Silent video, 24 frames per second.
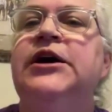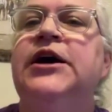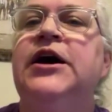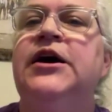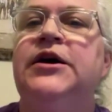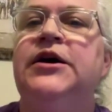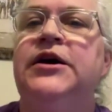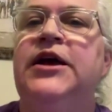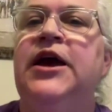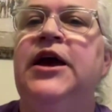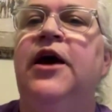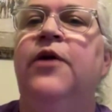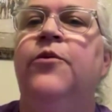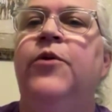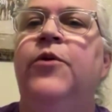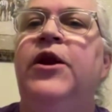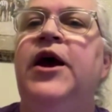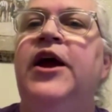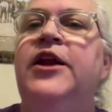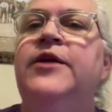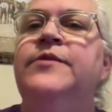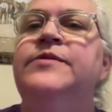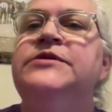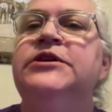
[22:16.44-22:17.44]
are Yeah, when
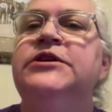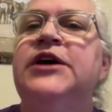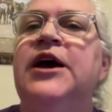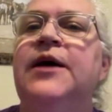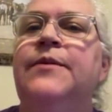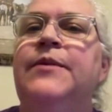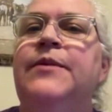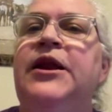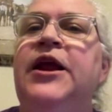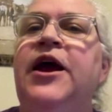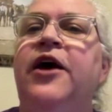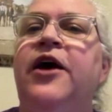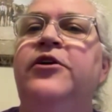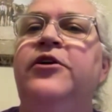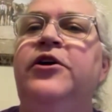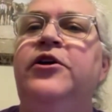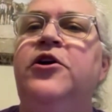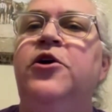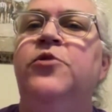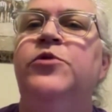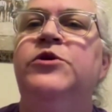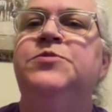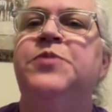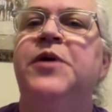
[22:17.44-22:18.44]
items are coming, how do you
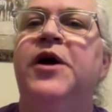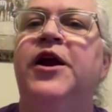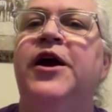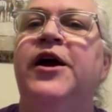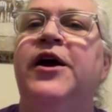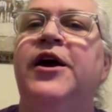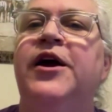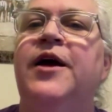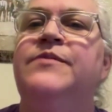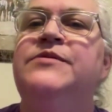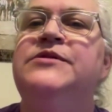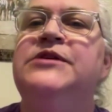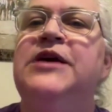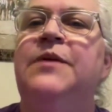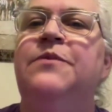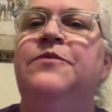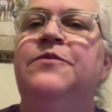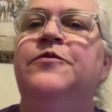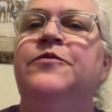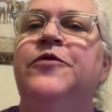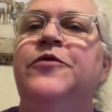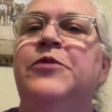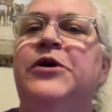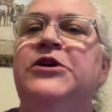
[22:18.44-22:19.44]
know which product comes up
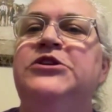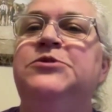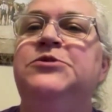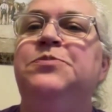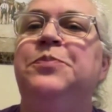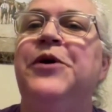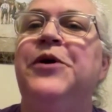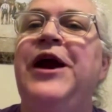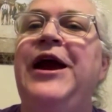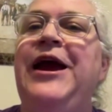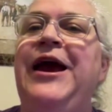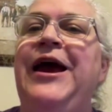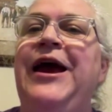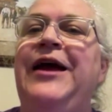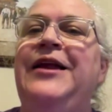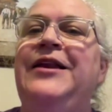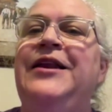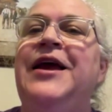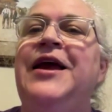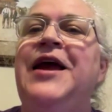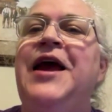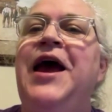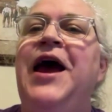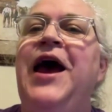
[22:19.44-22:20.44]
from which
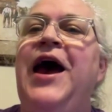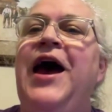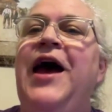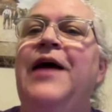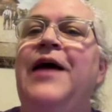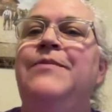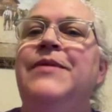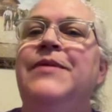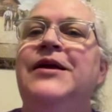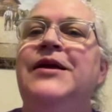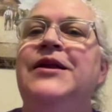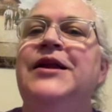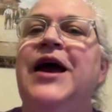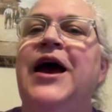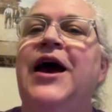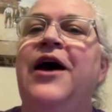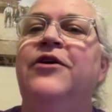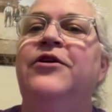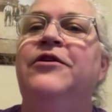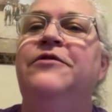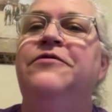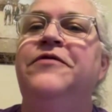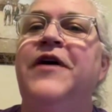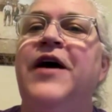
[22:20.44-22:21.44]
brand? I meant
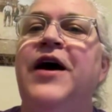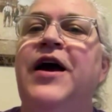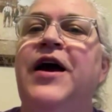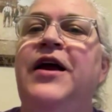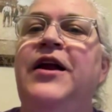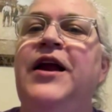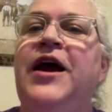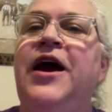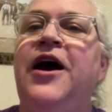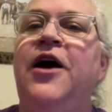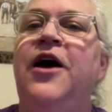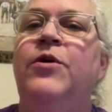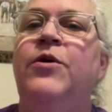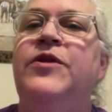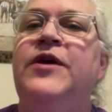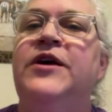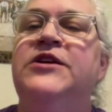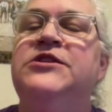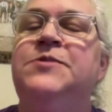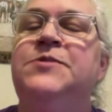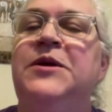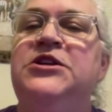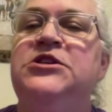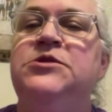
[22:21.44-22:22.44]
how to find out
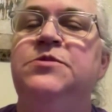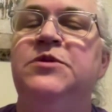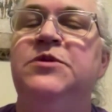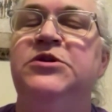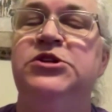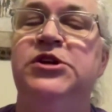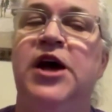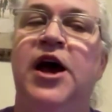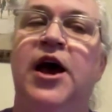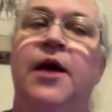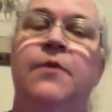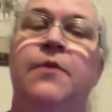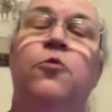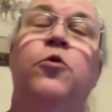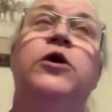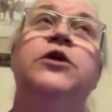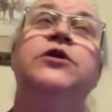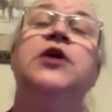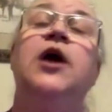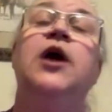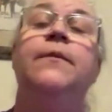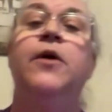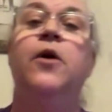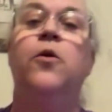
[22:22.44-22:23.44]
without spending so much time. Well,
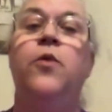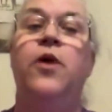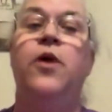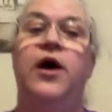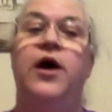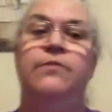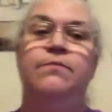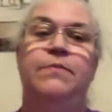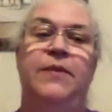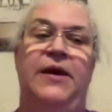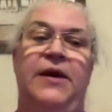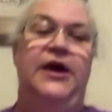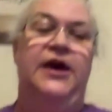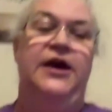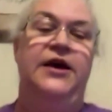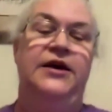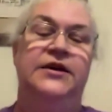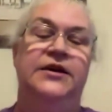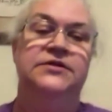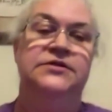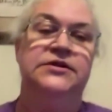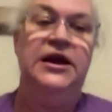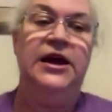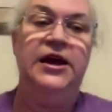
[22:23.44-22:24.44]
number one,
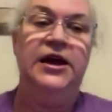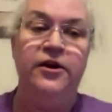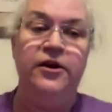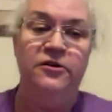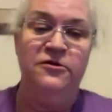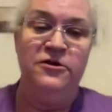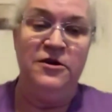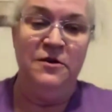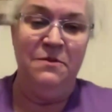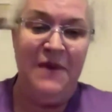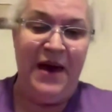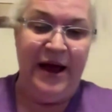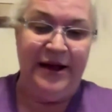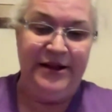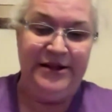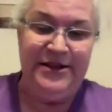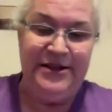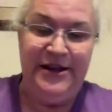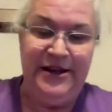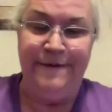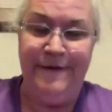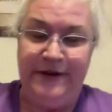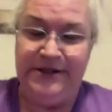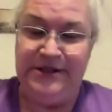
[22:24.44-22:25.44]
because Ito the
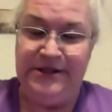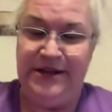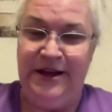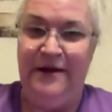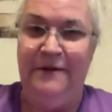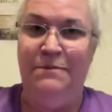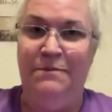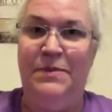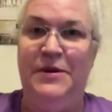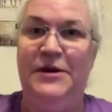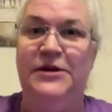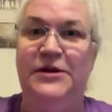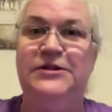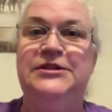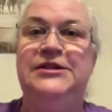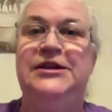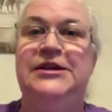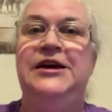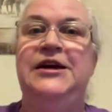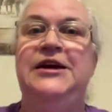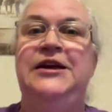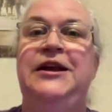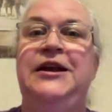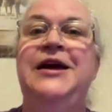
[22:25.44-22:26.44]
Magnificent built
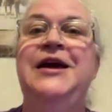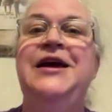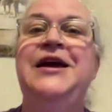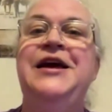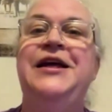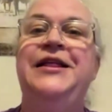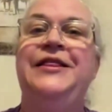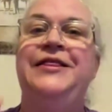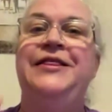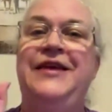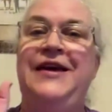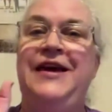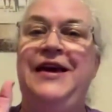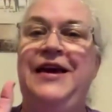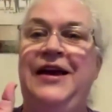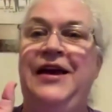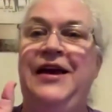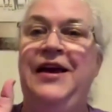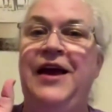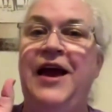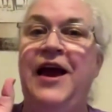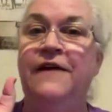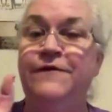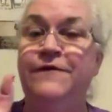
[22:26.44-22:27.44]
in
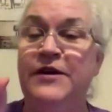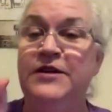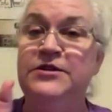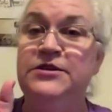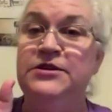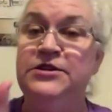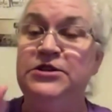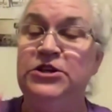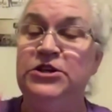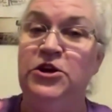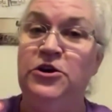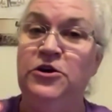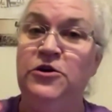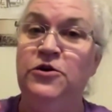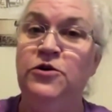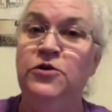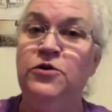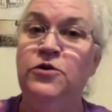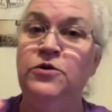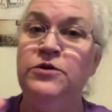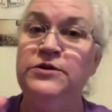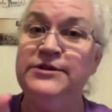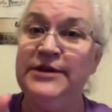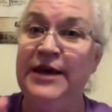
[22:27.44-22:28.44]
the
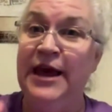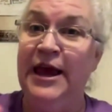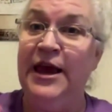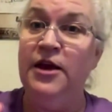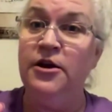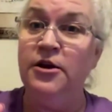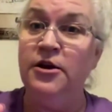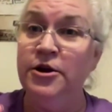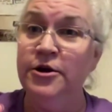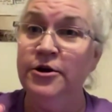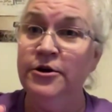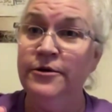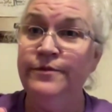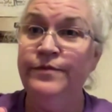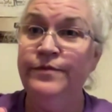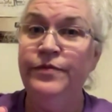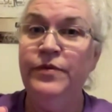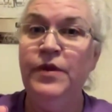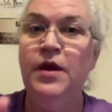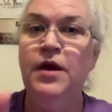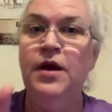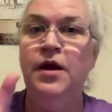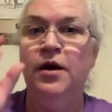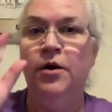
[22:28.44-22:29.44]
FNSKU scanner,
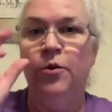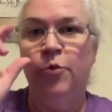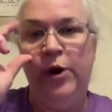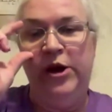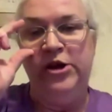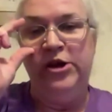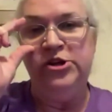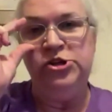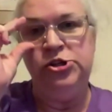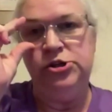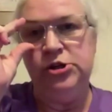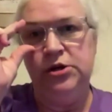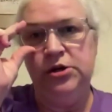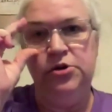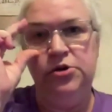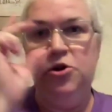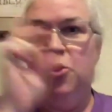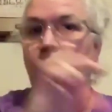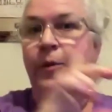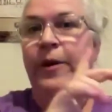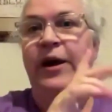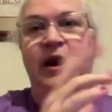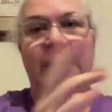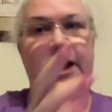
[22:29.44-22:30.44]
which
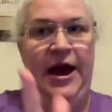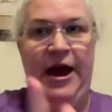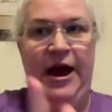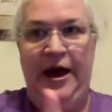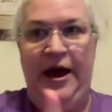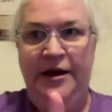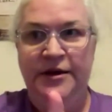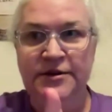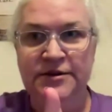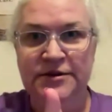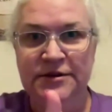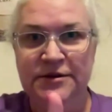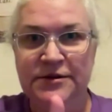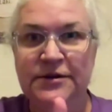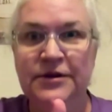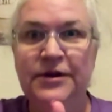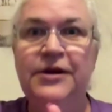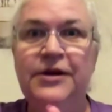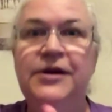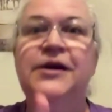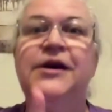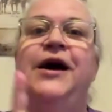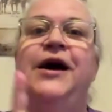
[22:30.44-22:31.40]
nobody has,